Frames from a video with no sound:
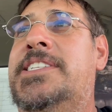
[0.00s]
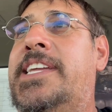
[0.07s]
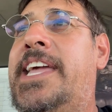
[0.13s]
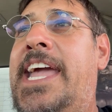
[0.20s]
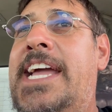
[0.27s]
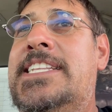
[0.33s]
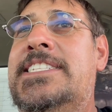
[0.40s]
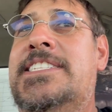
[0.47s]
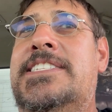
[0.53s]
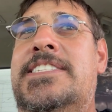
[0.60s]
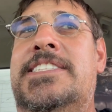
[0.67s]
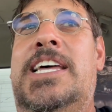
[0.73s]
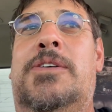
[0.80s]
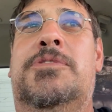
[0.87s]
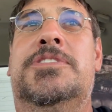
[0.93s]
in Kansas,
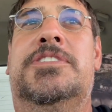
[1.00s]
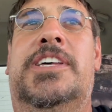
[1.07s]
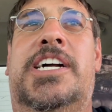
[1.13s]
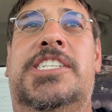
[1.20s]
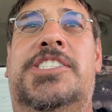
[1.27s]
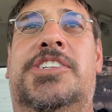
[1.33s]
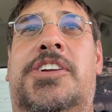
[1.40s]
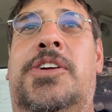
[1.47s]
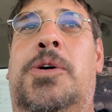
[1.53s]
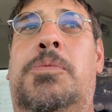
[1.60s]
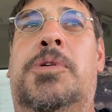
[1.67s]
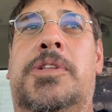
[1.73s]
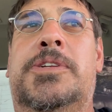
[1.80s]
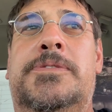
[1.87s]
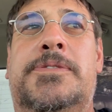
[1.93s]
and that was last year at
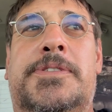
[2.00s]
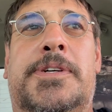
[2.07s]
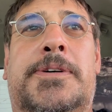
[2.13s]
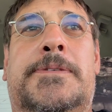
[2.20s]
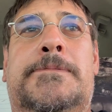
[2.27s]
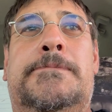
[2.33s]
Oberlin, so.